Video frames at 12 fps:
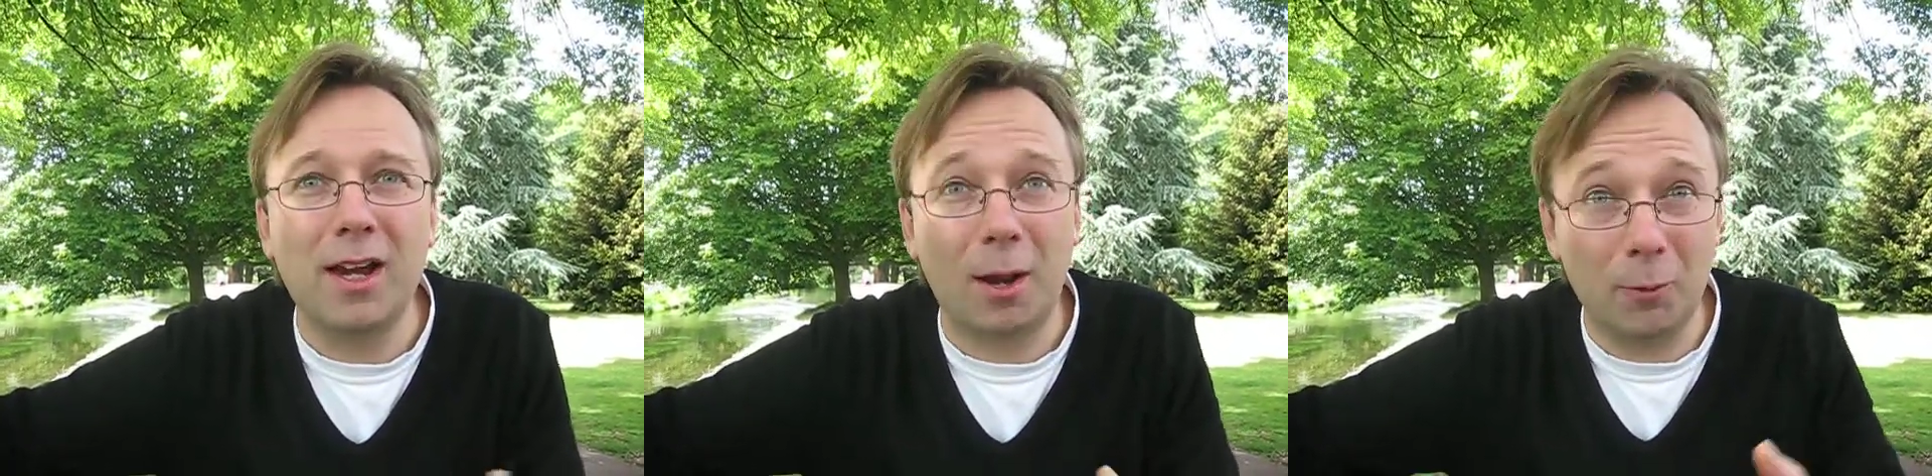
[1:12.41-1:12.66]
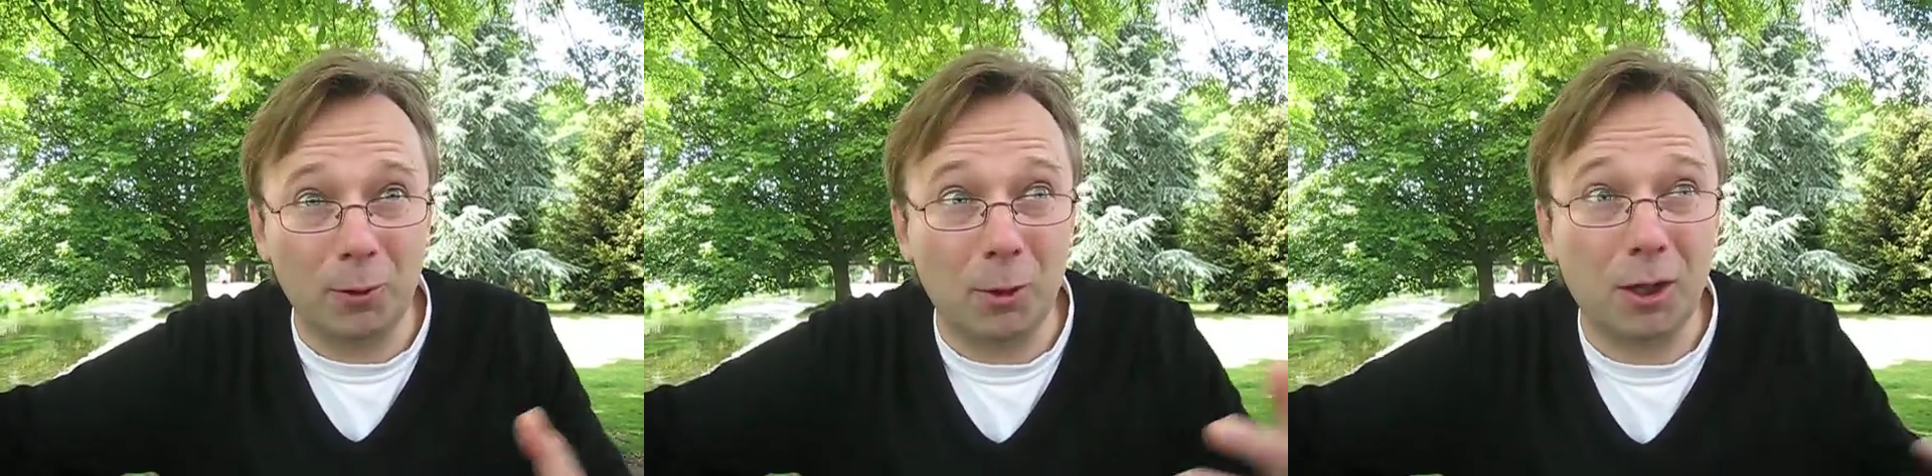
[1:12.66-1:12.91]

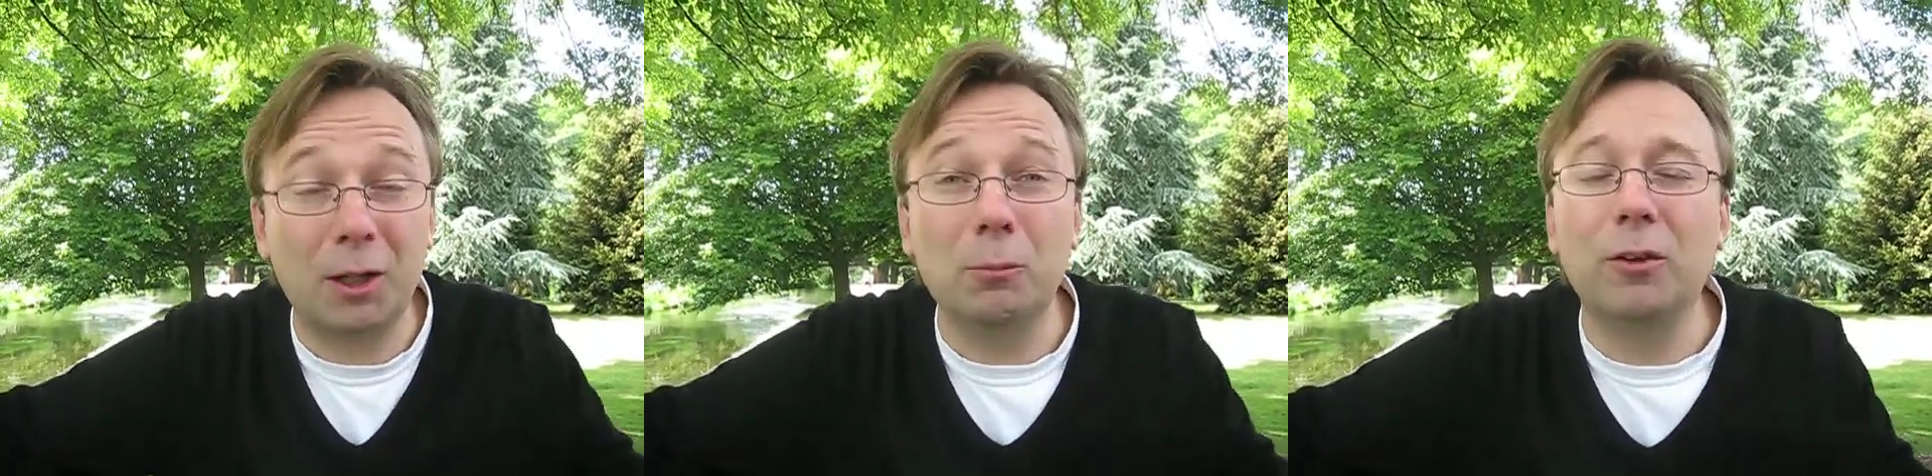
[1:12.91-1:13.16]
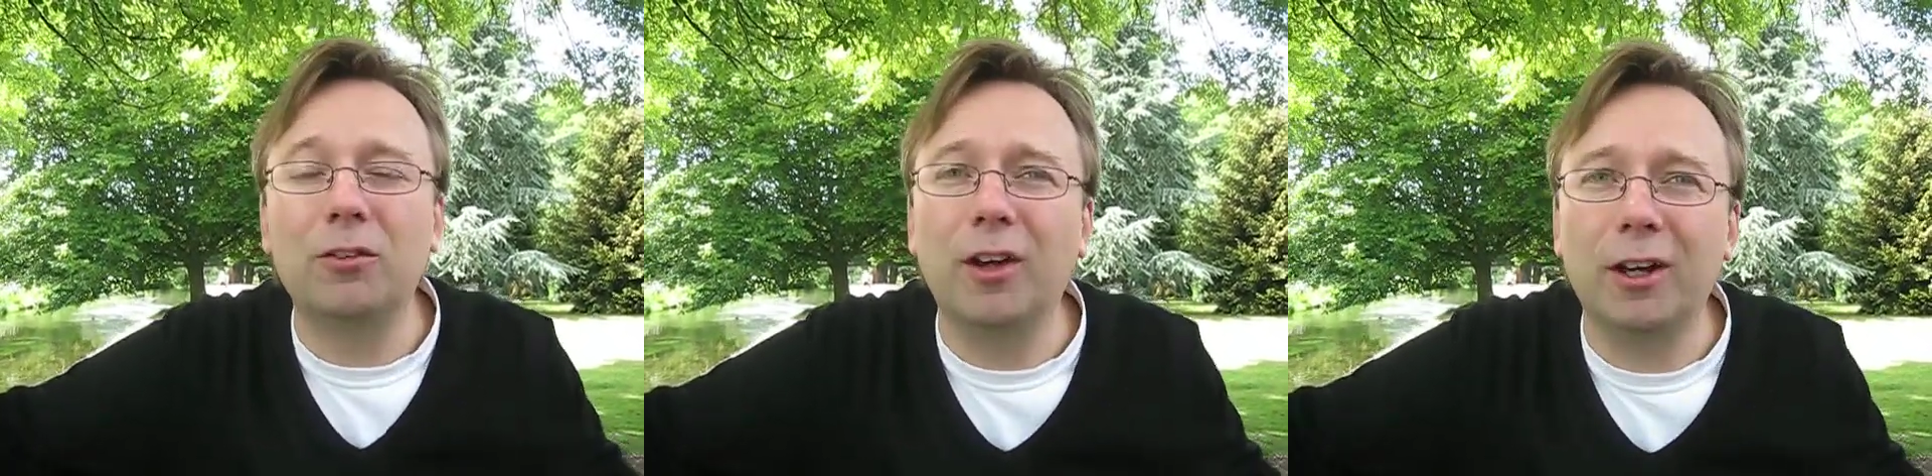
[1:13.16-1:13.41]
and we're working
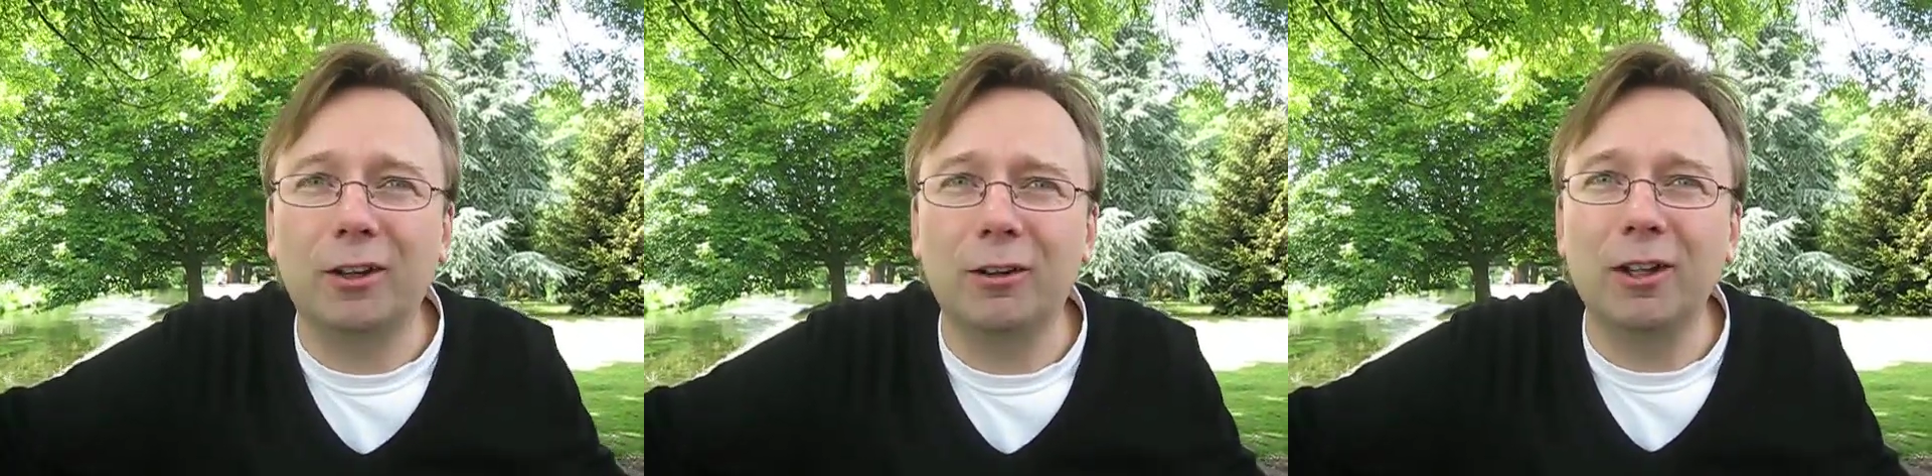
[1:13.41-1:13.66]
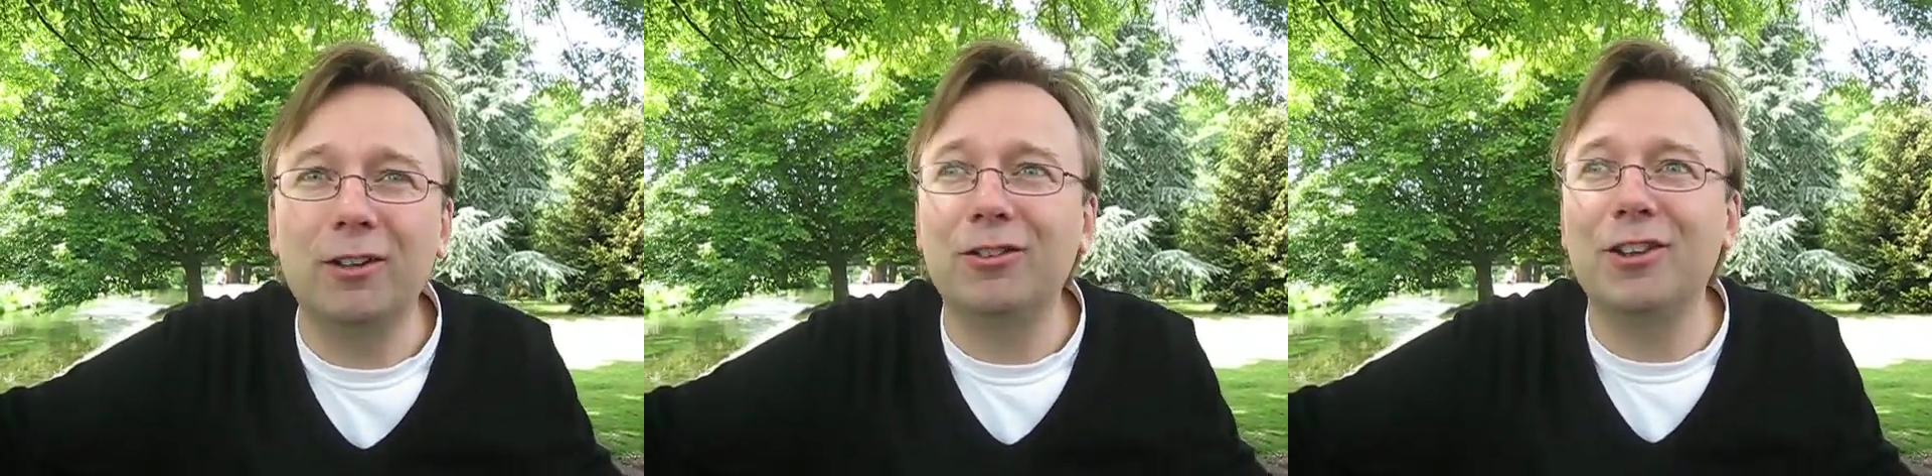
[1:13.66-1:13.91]
with
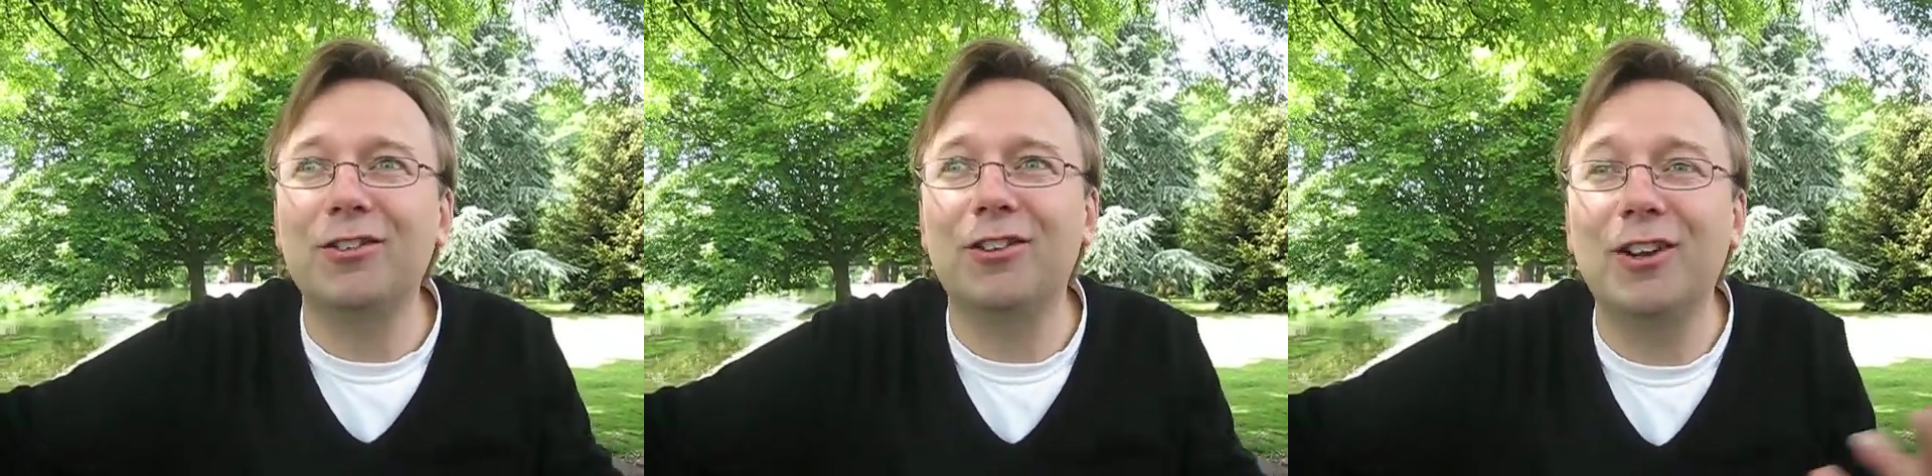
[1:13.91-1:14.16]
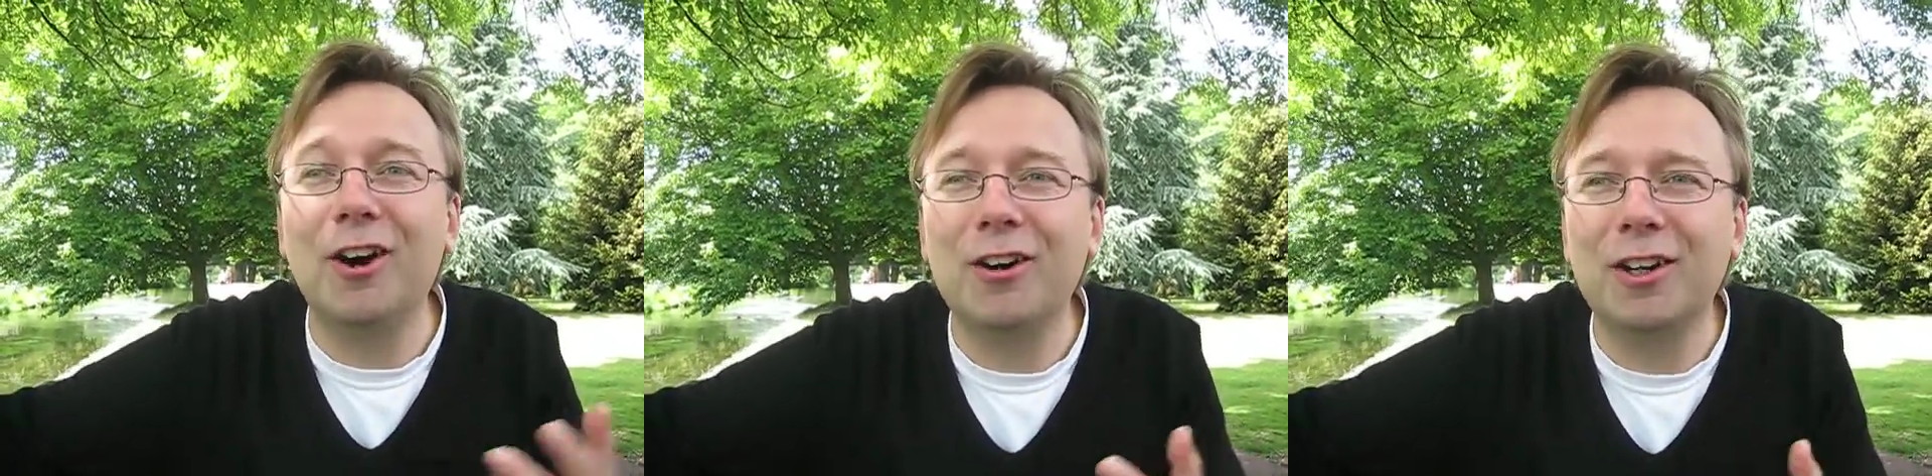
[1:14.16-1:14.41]
psychologists
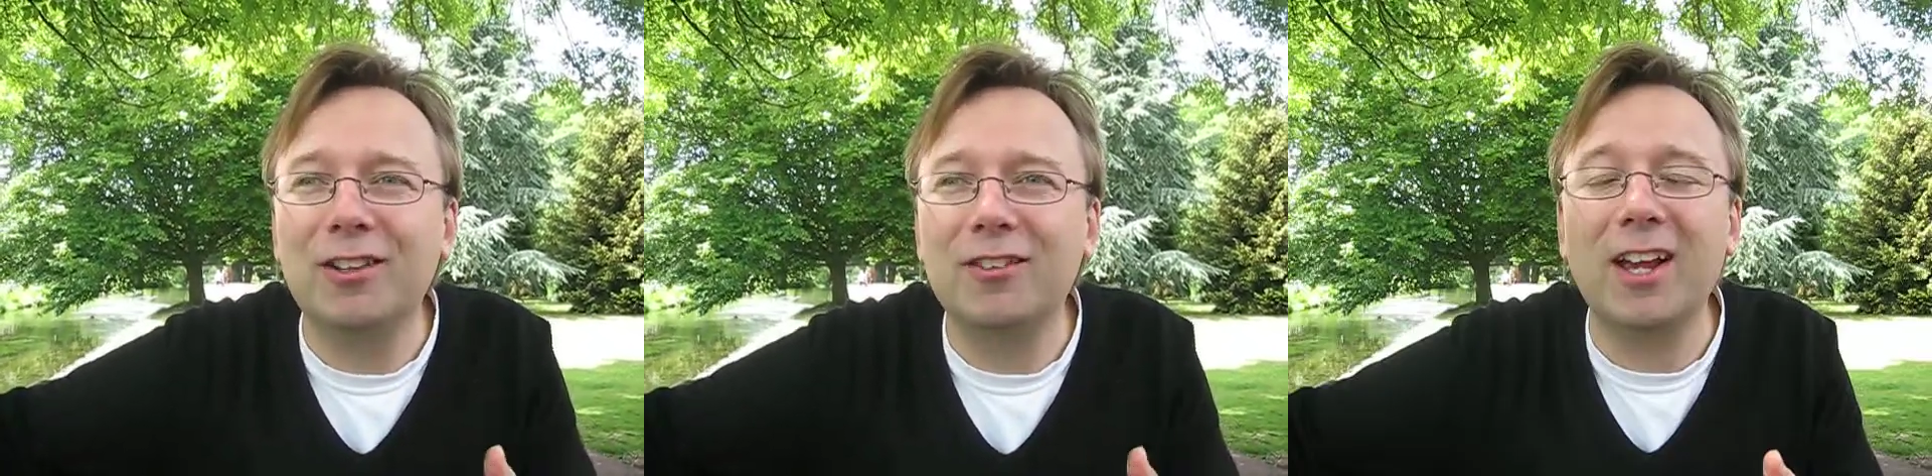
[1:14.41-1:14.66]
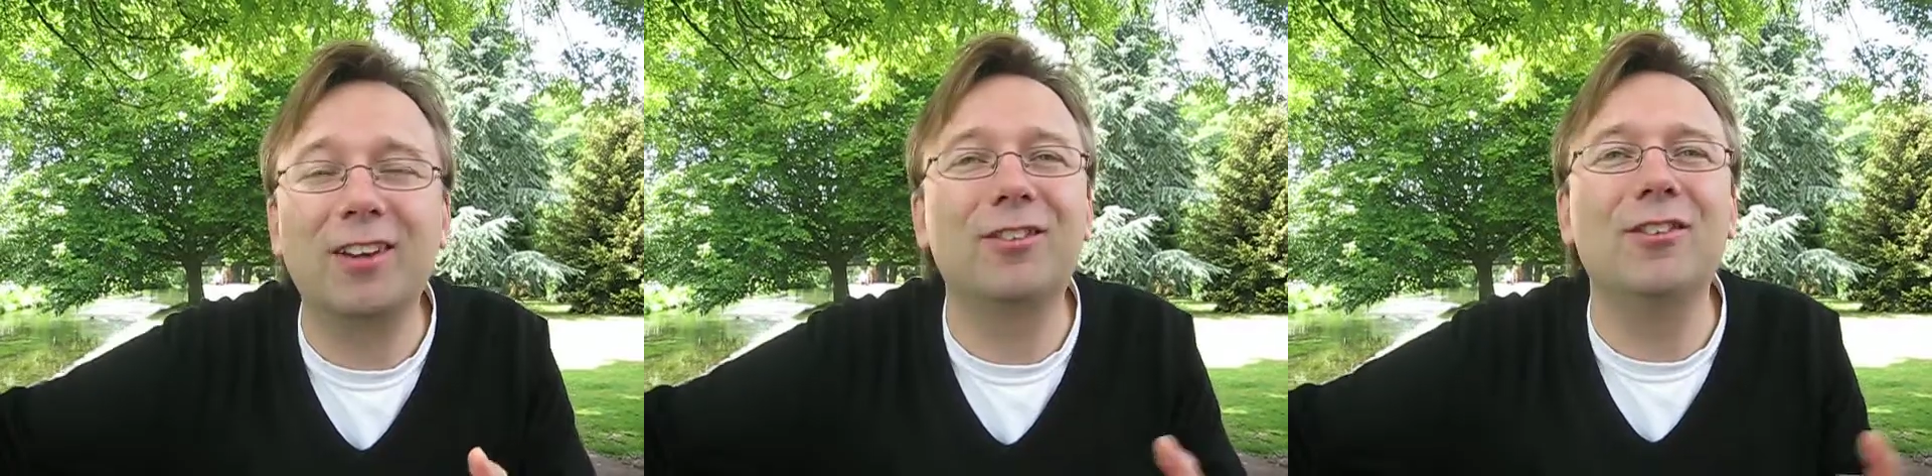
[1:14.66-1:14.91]
and
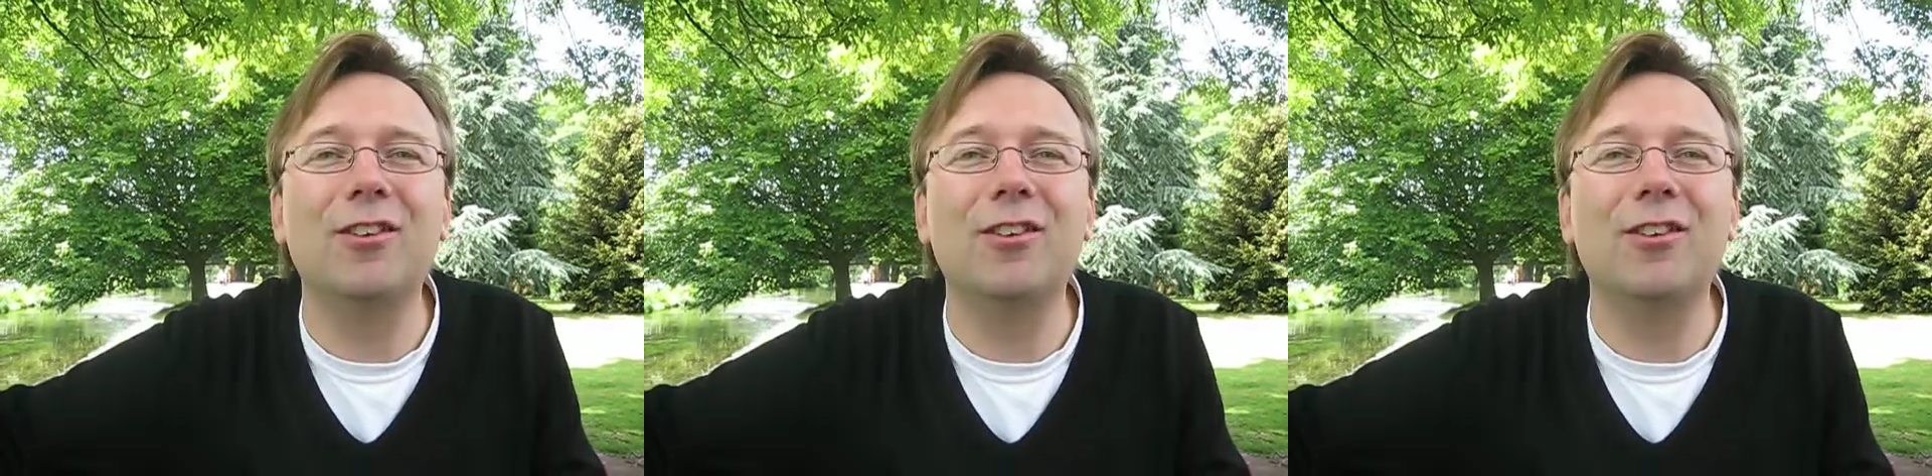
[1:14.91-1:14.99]
architects and